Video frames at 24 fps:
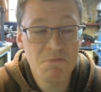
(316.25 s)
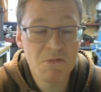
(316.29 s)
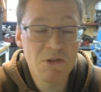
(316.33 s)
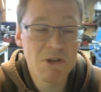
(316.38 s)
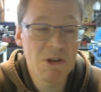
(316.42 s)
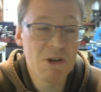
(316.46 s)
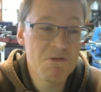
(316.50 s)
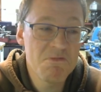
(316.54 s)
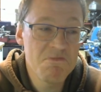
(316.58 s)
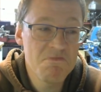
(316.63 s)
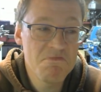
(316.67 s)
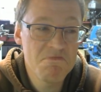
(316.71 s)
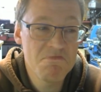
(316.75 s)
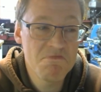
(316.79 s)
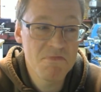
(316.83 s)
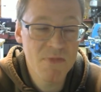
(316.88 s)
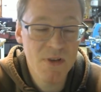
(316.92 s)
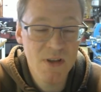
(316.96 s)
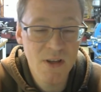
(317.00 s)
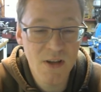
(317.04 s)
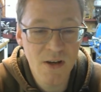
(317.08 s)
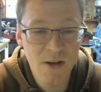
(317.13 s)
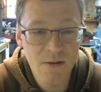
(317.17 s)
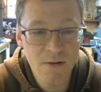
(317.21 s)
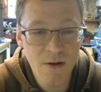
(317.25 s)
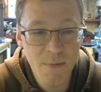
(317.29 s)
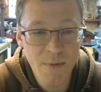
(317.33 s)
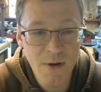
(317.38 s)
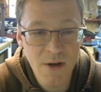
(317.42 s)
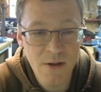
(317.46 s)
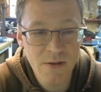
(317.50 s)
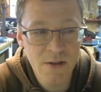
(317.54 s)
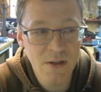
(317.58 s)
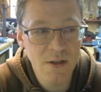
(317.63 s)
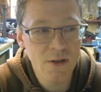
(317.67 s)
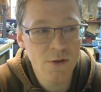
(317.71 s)
So, you know, I mean,
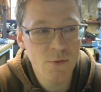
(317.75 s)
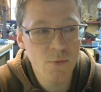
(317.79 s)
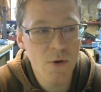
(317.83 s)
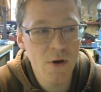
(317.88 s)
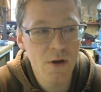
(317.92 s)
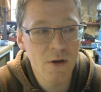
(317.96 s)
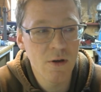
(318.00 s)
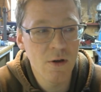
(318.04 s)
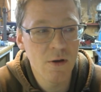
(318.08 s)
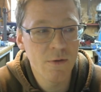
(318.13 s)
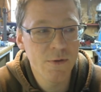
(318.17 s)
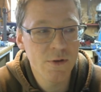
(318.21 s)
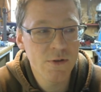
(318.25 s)
I think that's why a lot of